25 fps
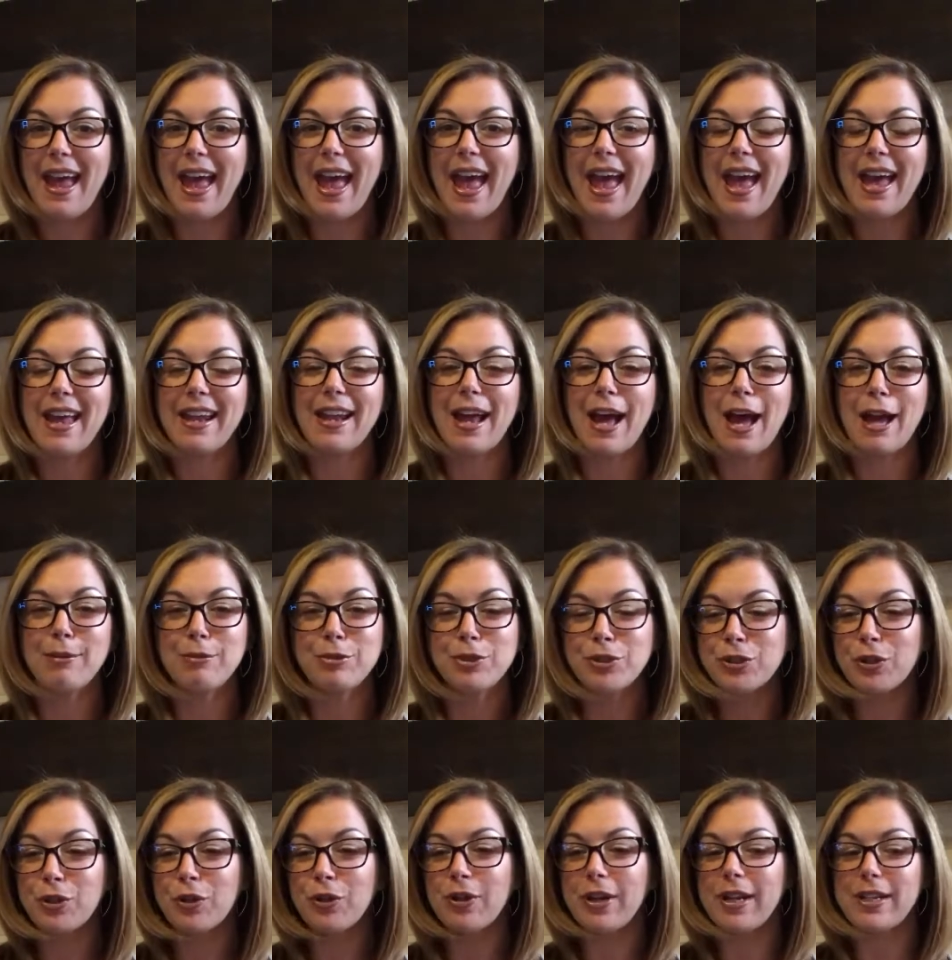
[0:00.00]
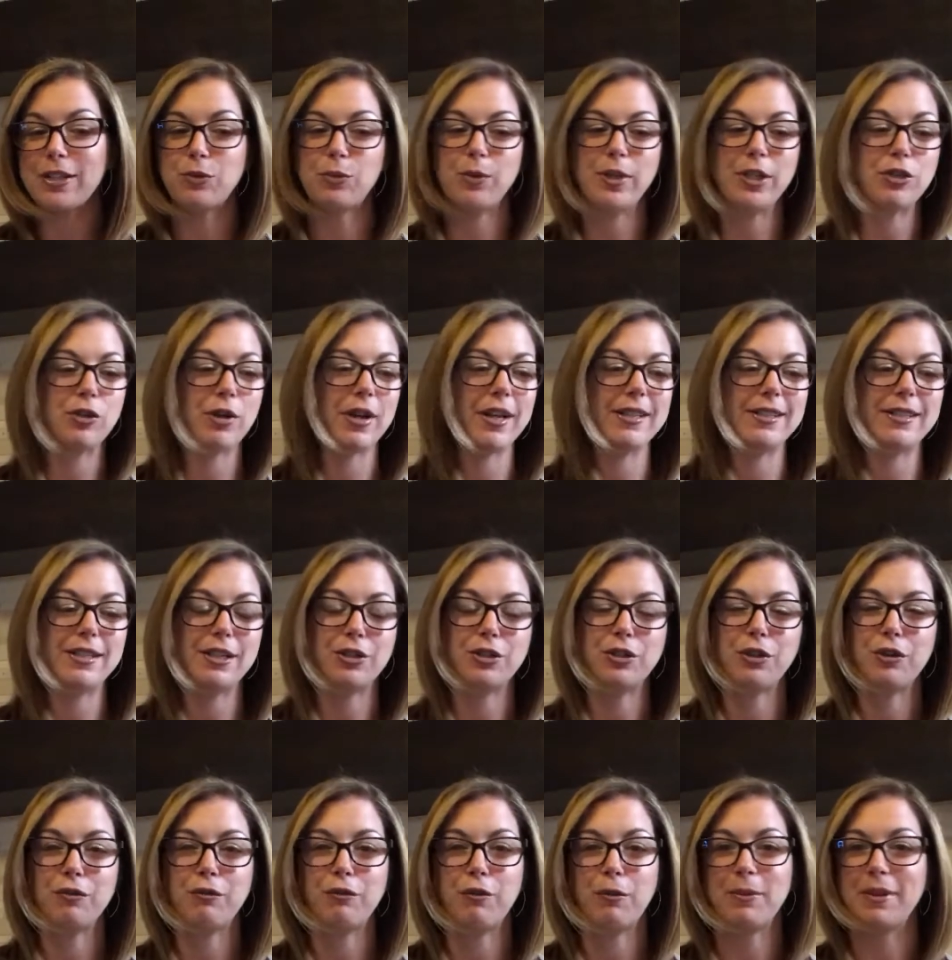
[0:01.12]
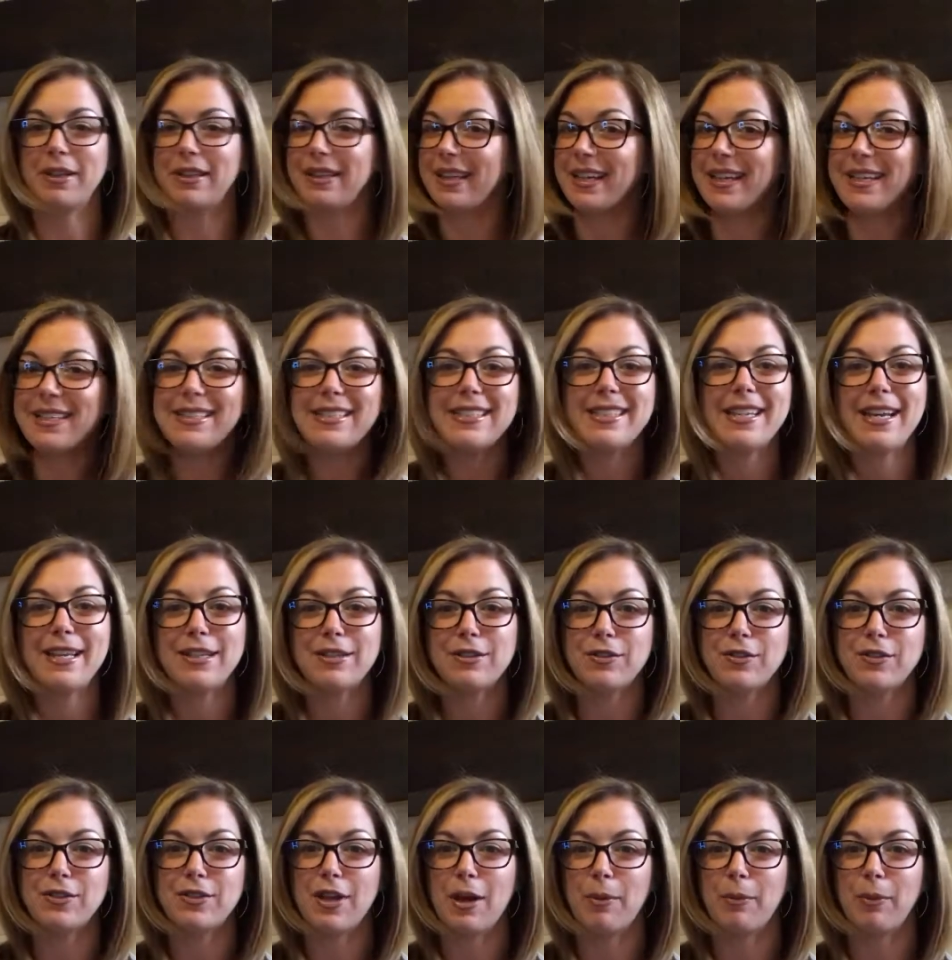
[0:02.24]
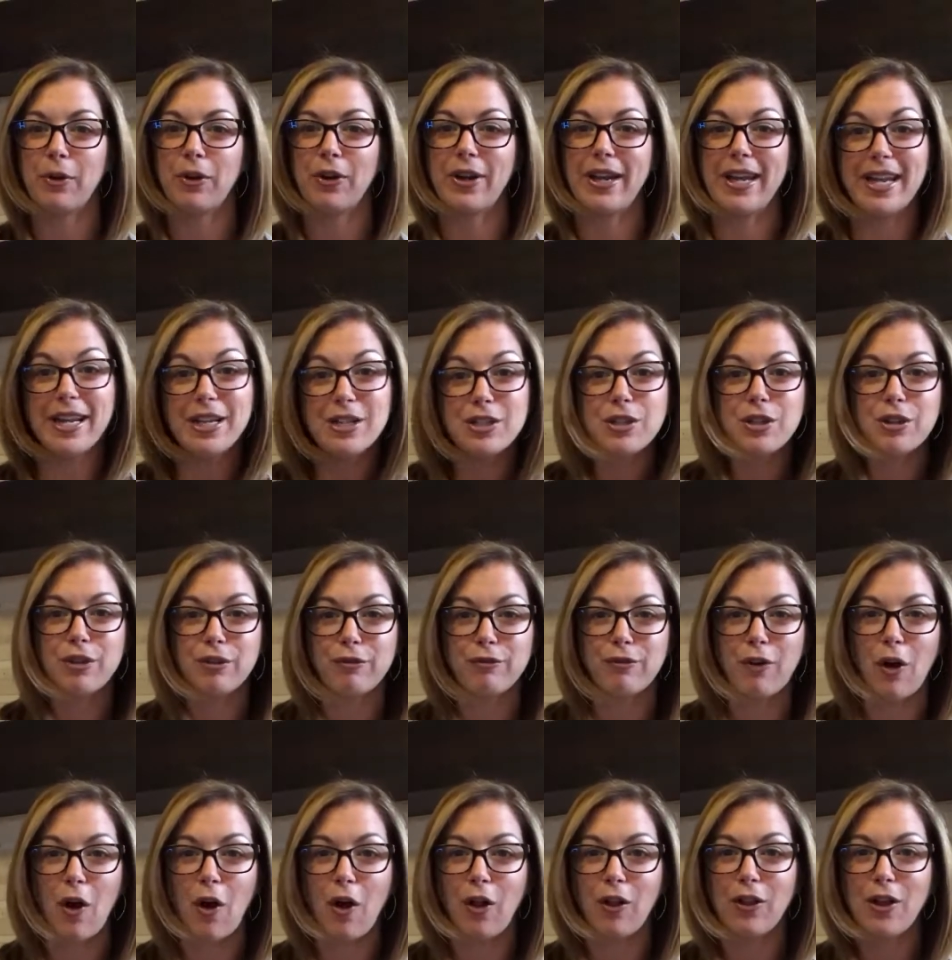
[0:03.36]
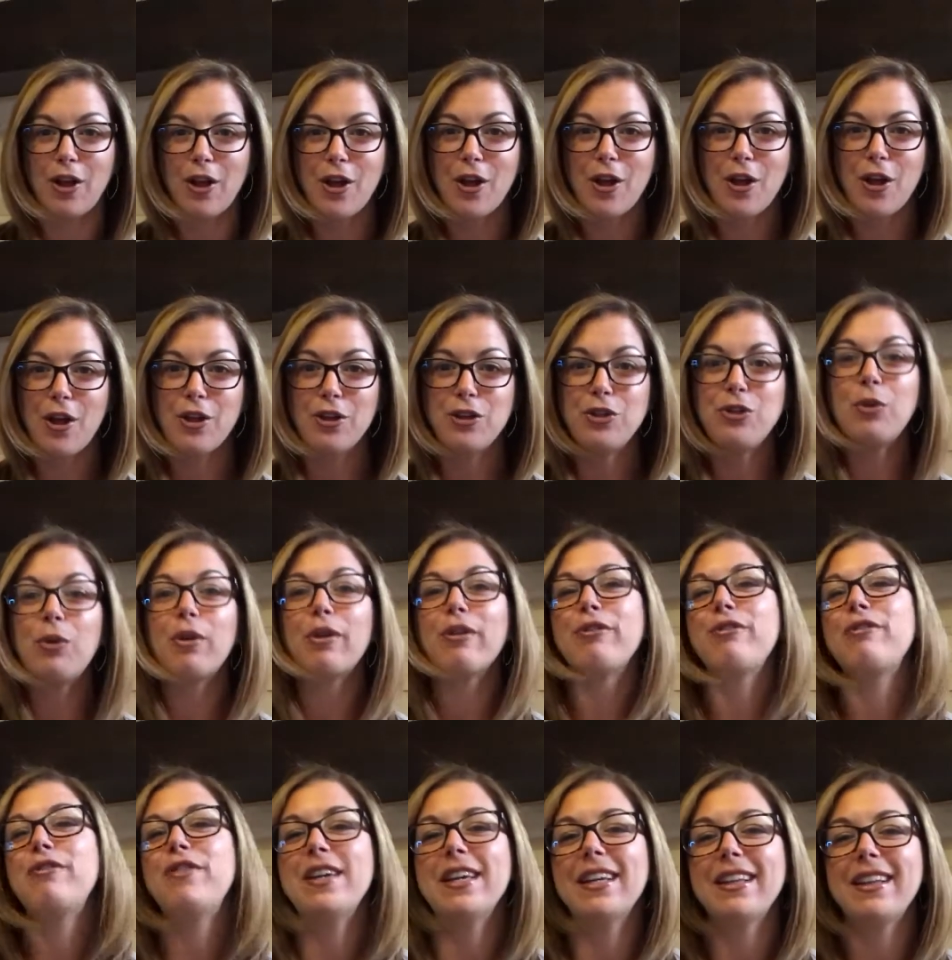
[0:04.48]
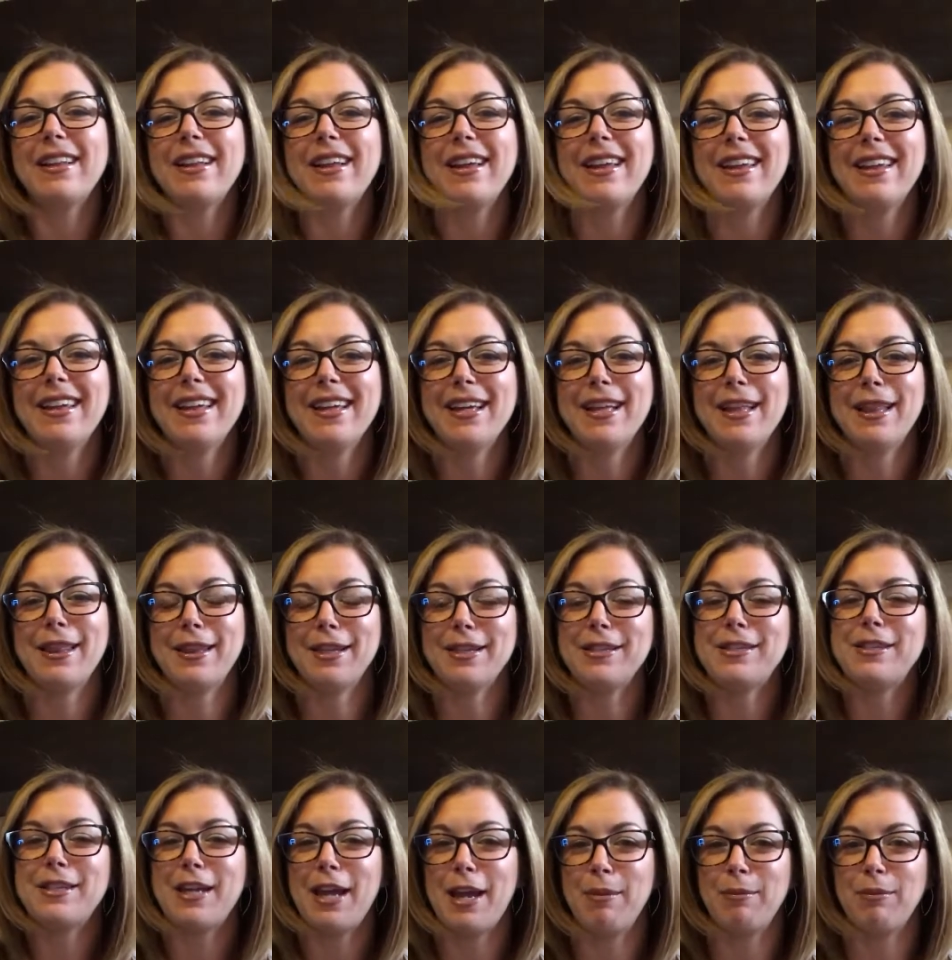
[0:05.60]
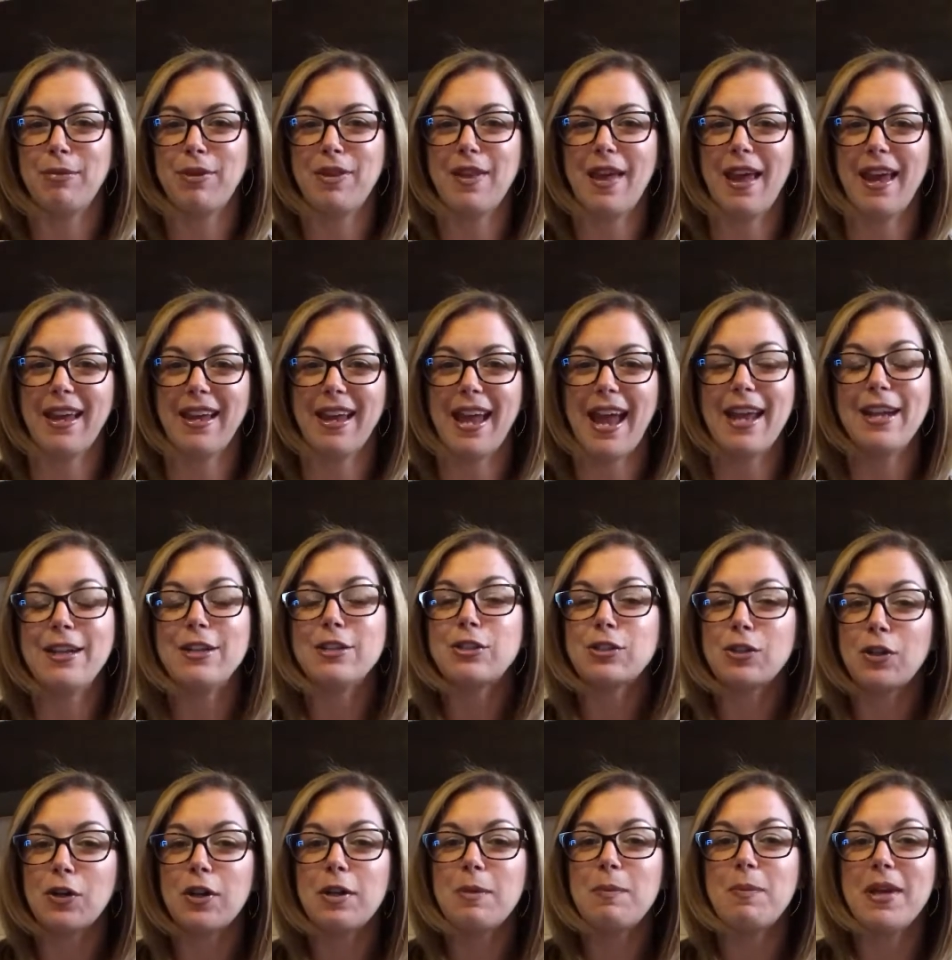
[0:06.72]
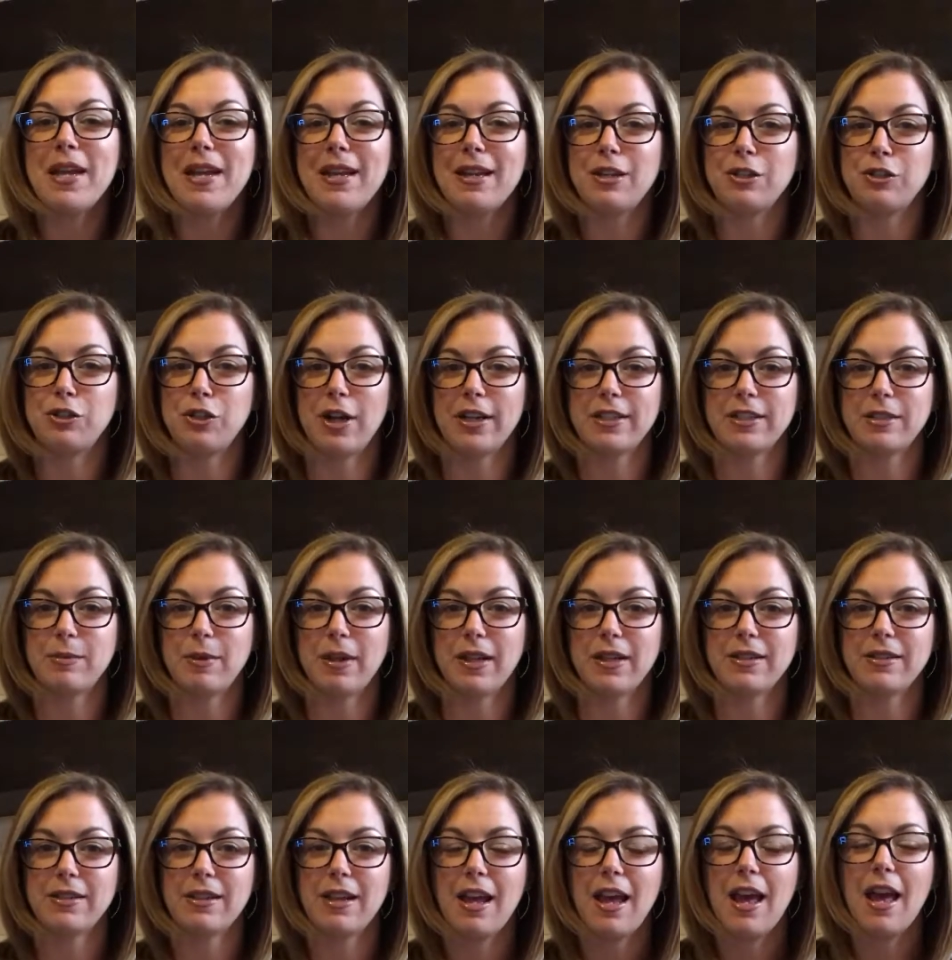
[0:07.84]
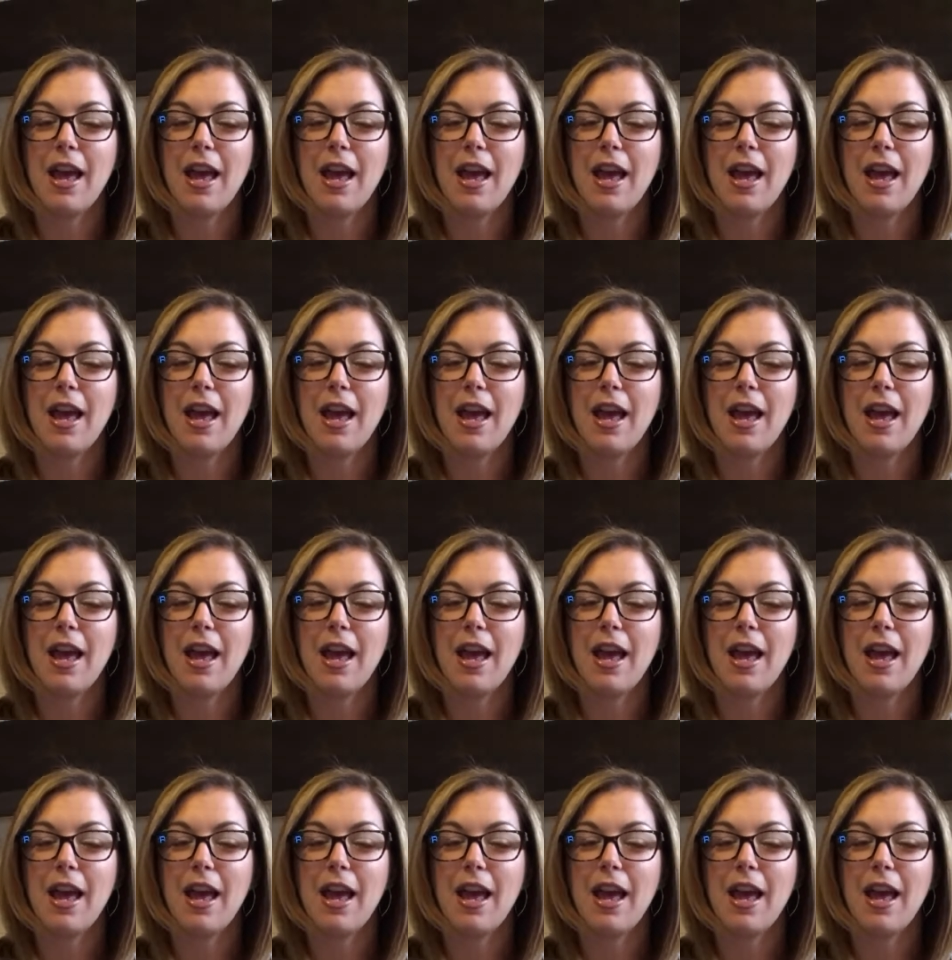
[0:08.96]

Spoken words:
And I'm sure as we transition from the lazy days of summer into the fall, you're feeling the same thing and it's going to be an adjustment.